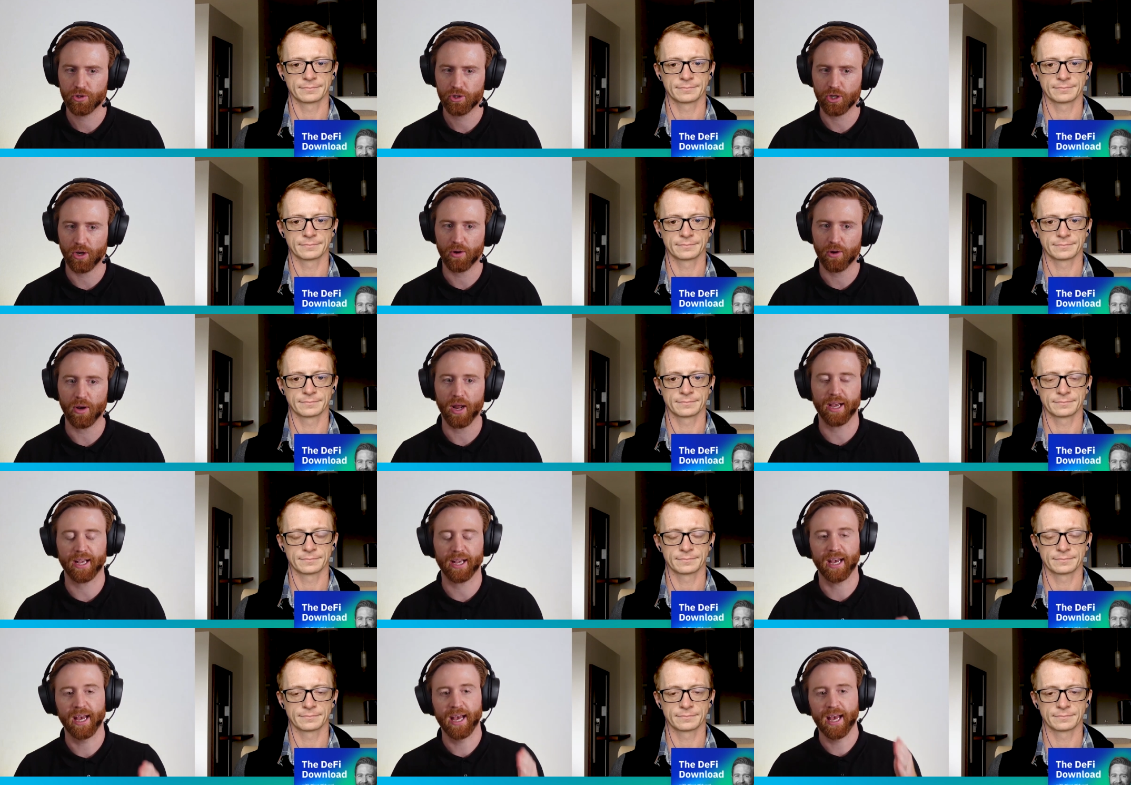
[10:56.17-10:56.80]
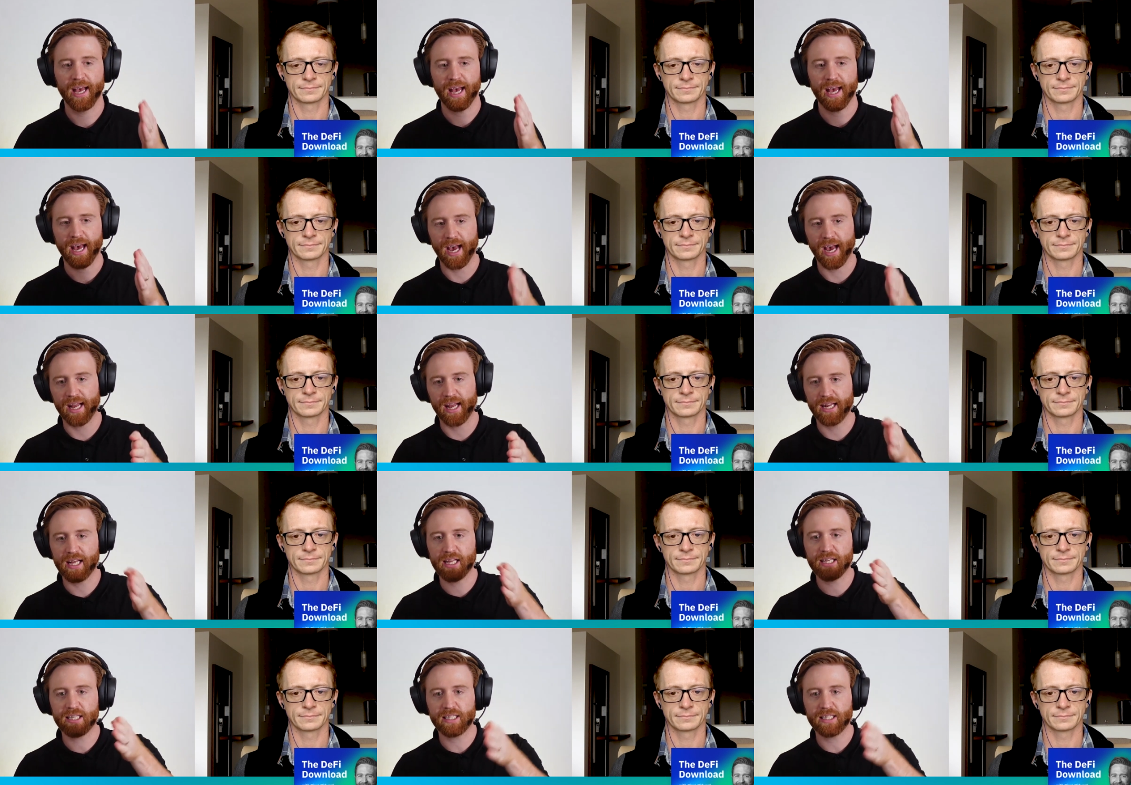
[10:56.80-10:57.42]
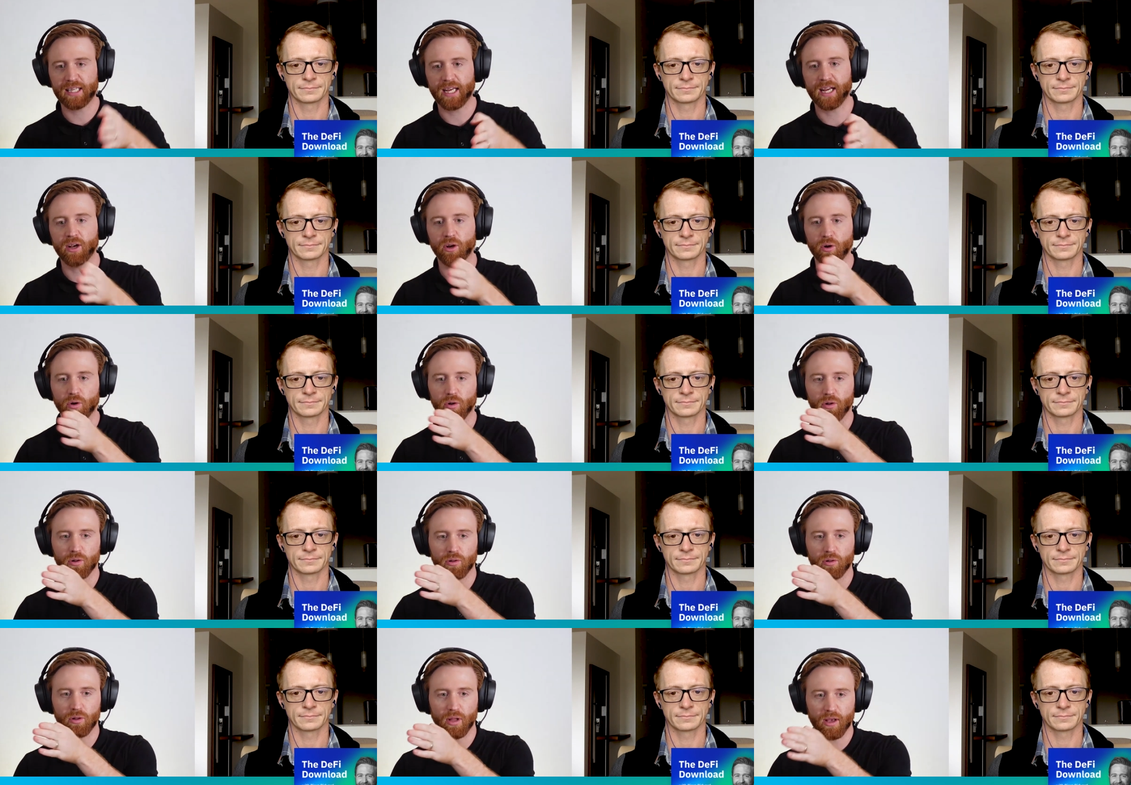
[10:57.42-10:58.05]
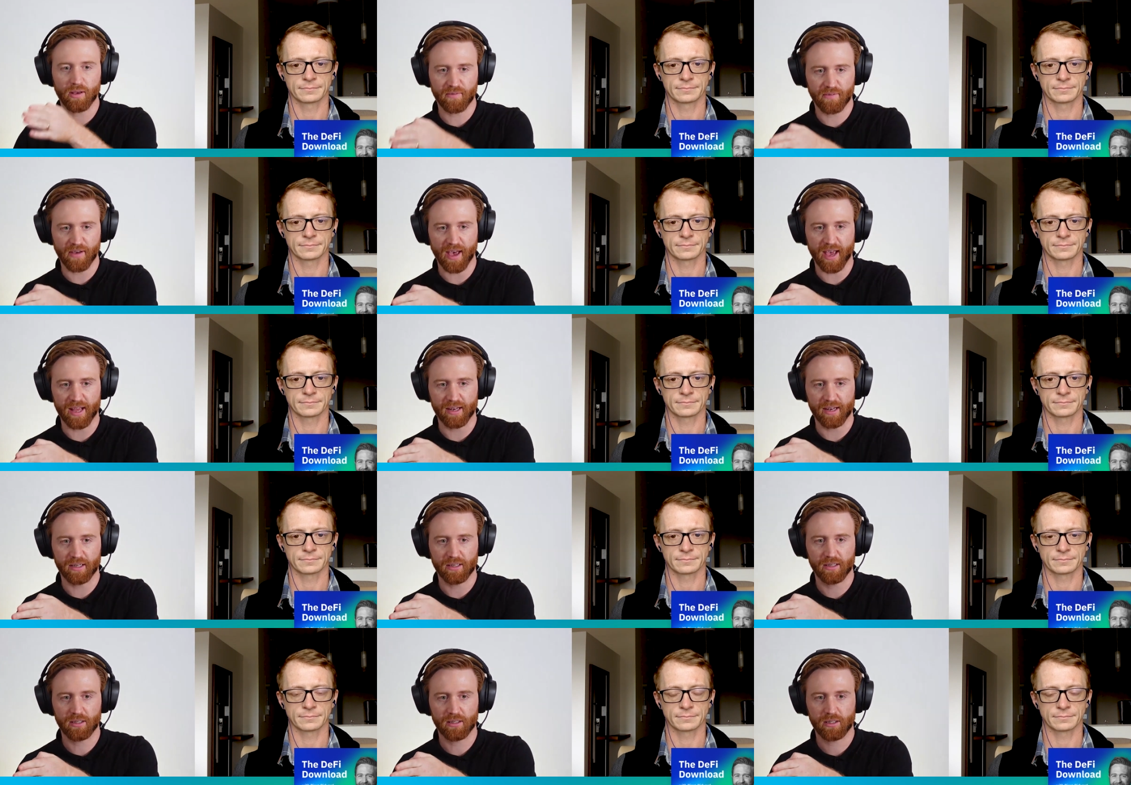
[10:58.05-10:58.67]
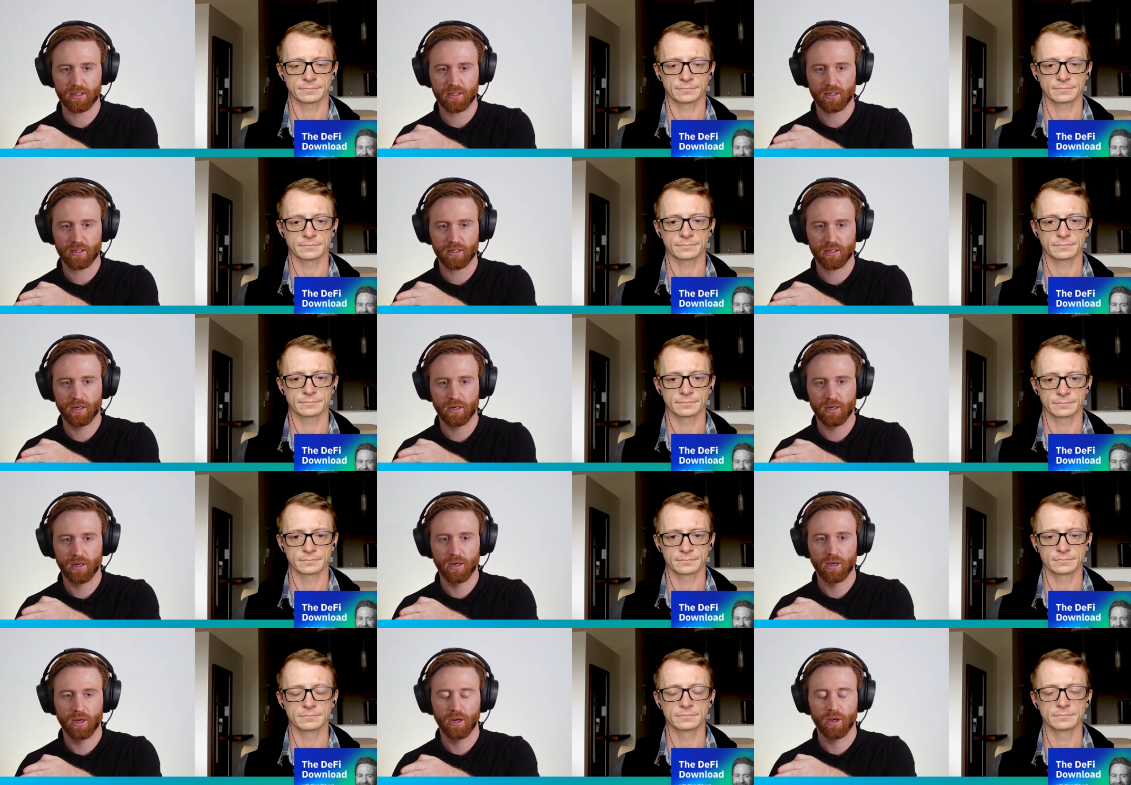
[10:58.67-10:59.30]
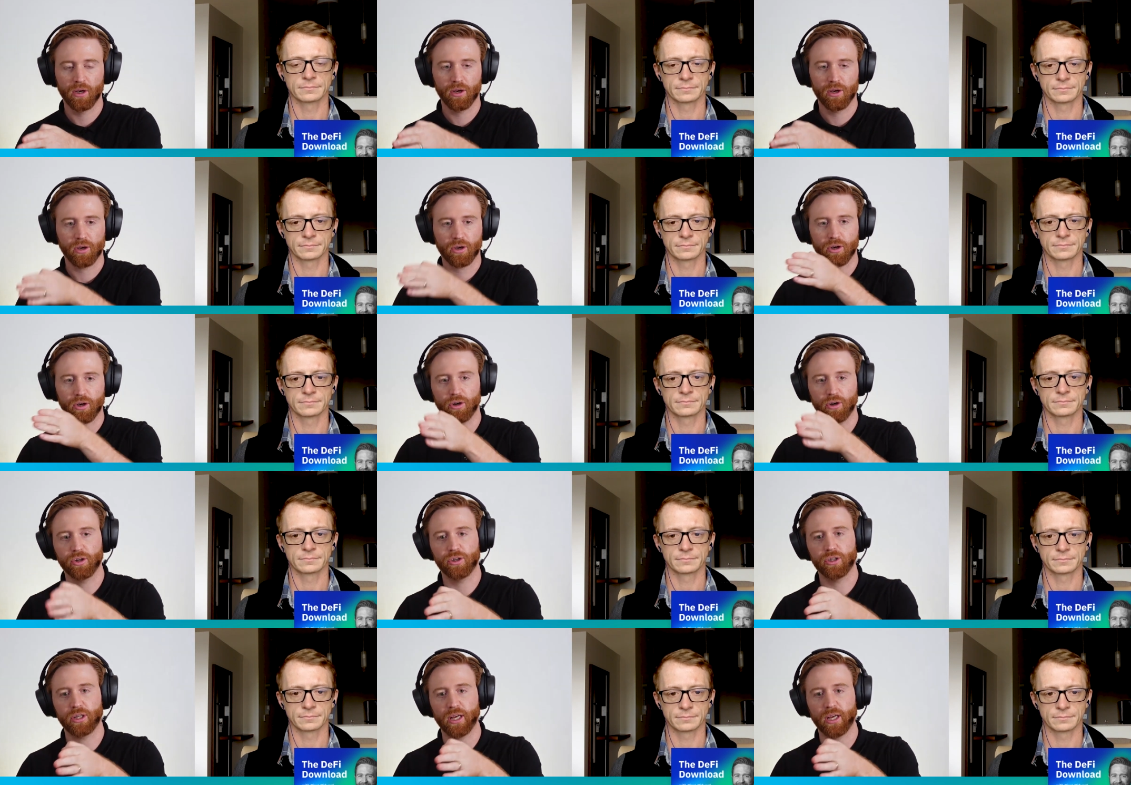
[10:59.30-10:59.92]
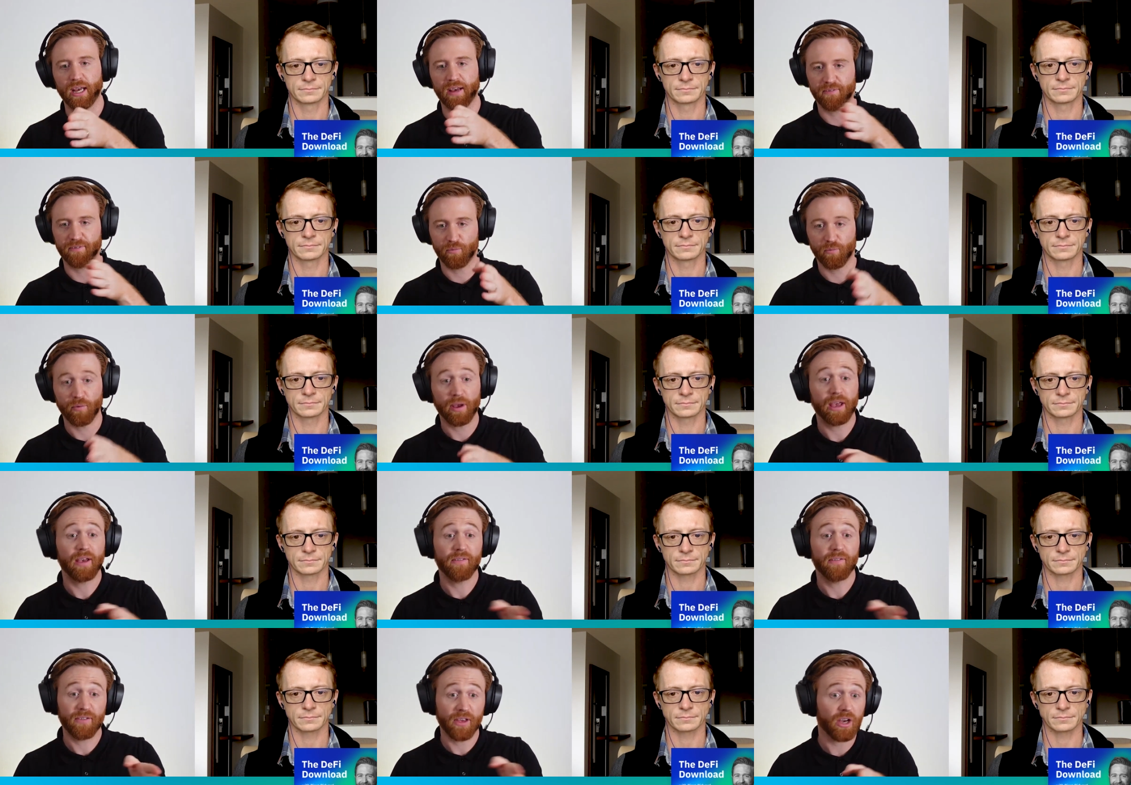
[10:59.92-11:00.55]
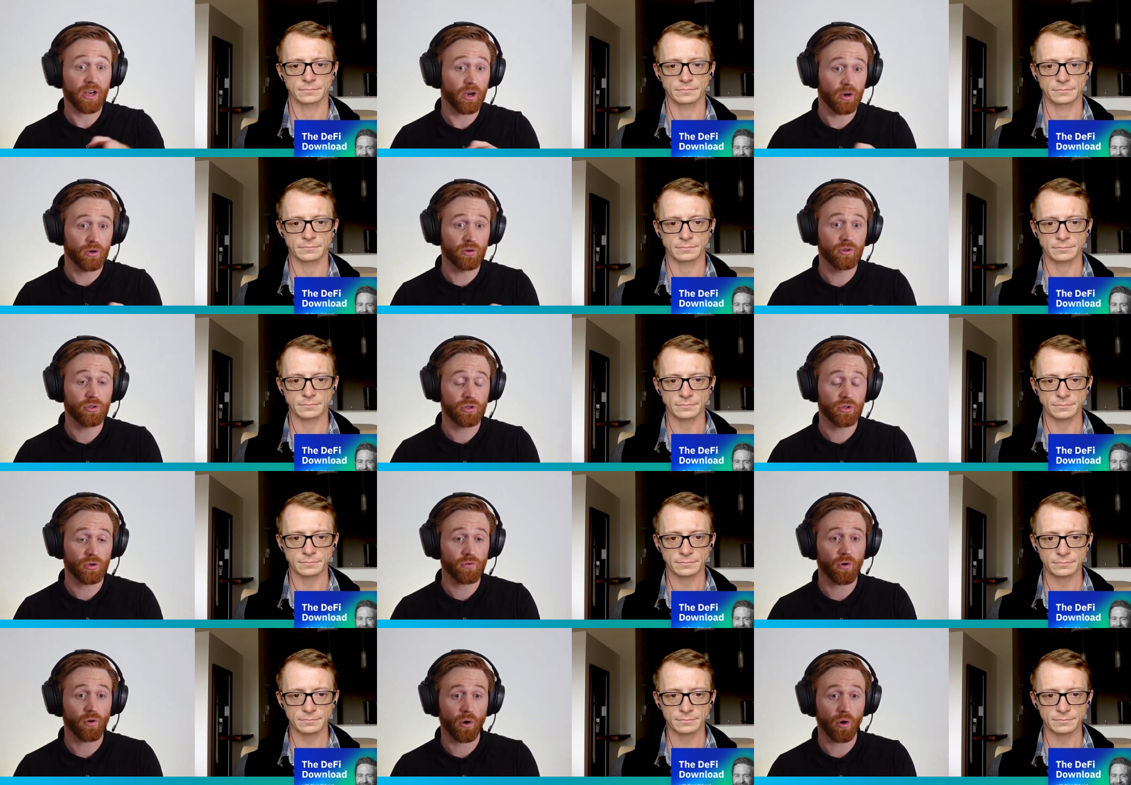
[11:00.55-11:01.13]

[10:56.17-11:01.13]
Speaker 1: So like any single event could, if if it goes the